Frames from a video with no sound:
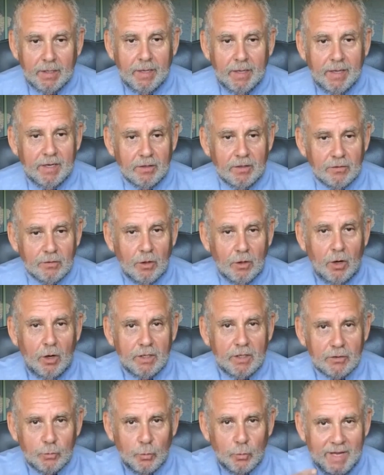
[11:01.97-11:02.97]
And as long
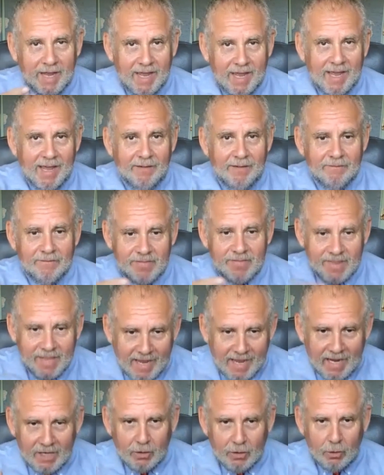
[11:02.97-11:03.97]
as we have
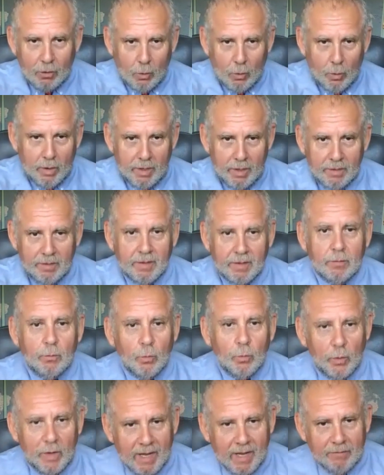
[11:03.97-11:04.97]
that going, then
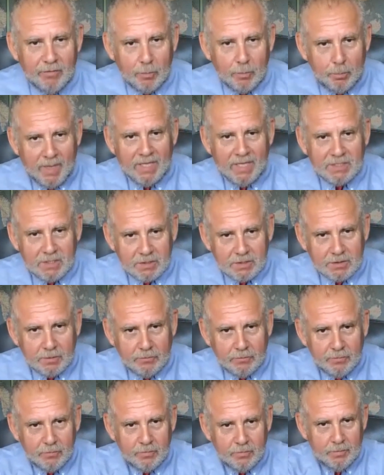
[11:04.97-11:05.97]
we have the basis
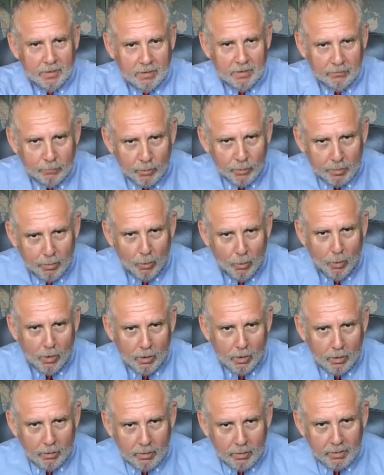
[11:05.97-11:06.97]
of
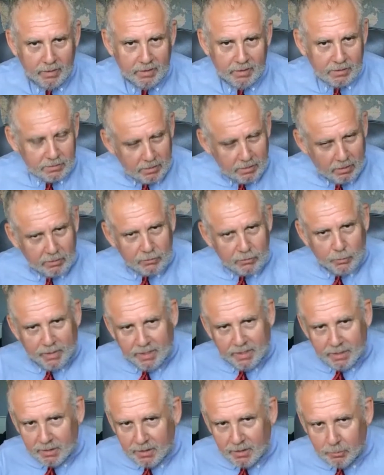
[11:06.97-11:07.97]
rapport. As long as we
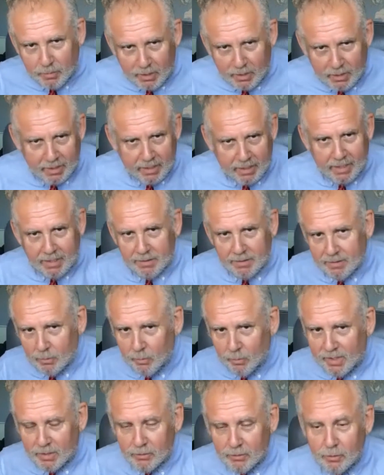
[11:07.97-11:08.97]
can communicate, and
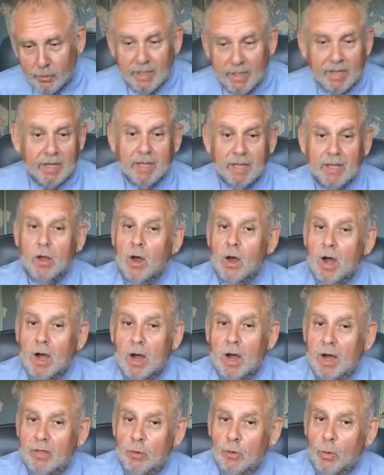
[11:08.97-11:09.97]
we can do that.
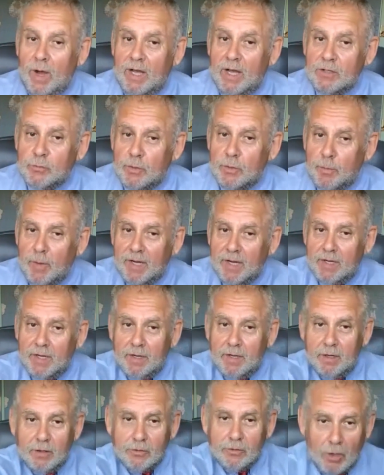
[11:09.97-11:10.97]
Otherwise, we might need
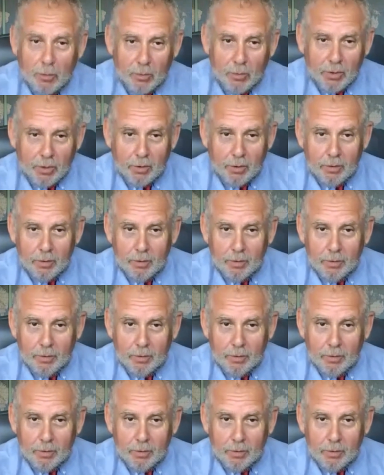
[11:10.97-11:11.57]
an interpreter.